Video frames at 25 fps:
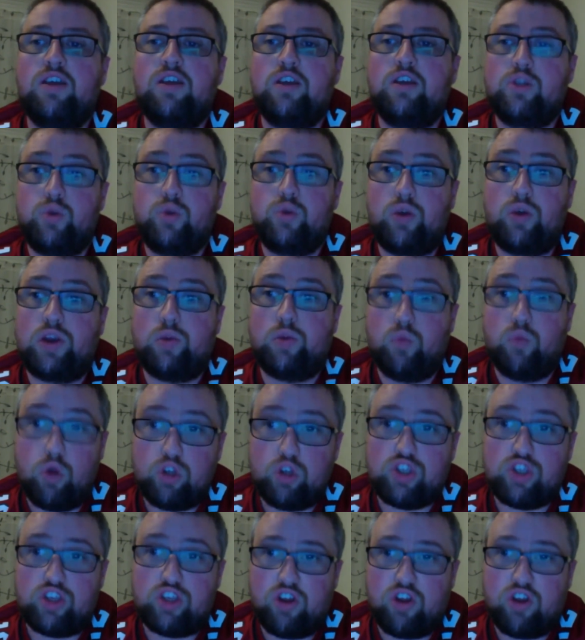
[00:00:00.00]
so I can
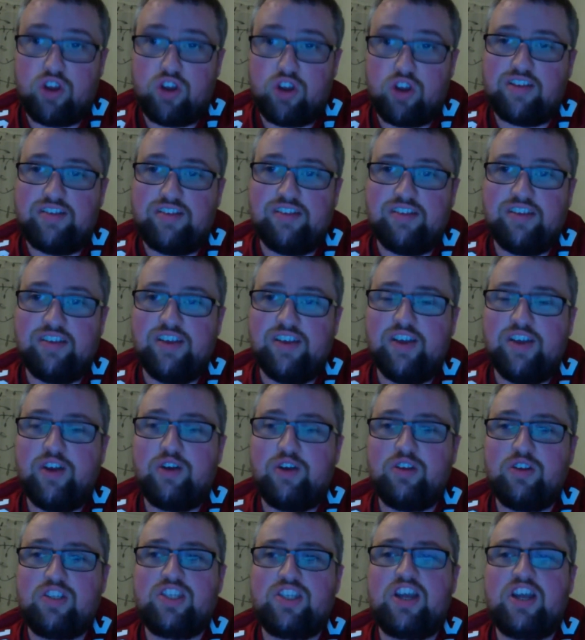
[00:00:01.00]
watch the card
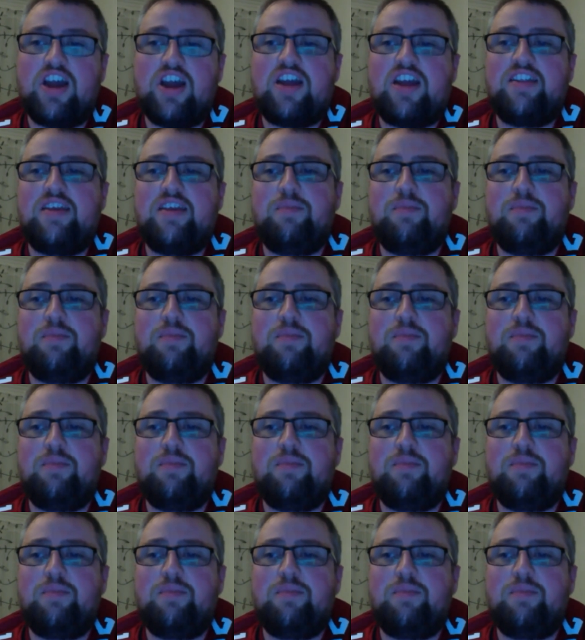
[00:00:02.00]
on Saturday.